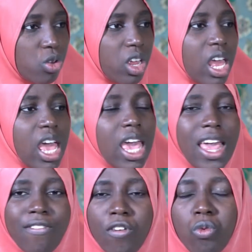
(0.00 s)
good.
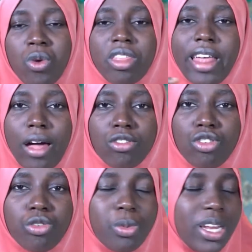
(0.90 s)
Even
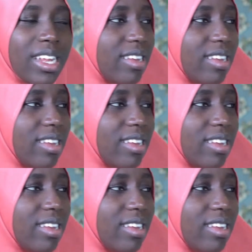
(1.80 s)
without doing